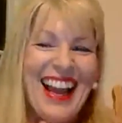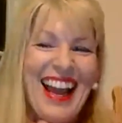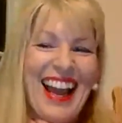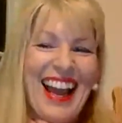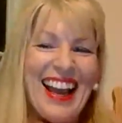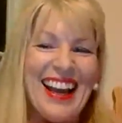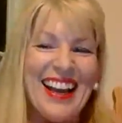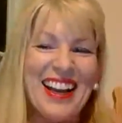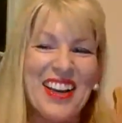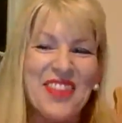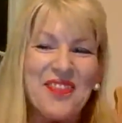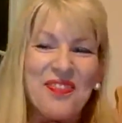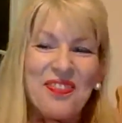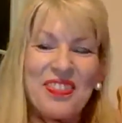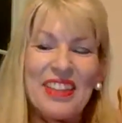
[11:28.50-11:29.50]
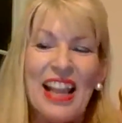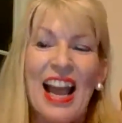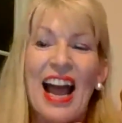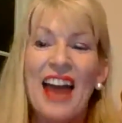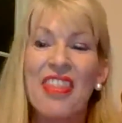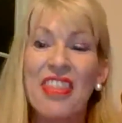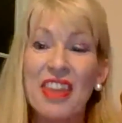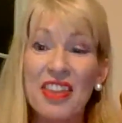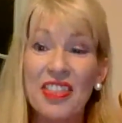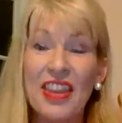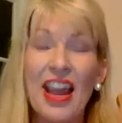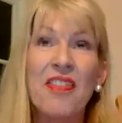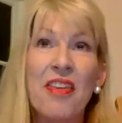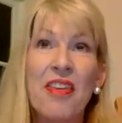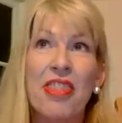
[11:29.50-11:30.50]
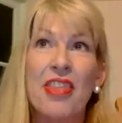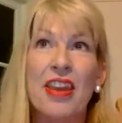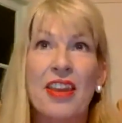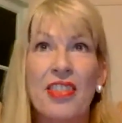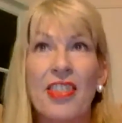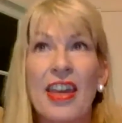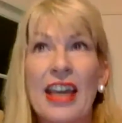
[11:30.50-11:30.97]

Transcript: I think the other thing that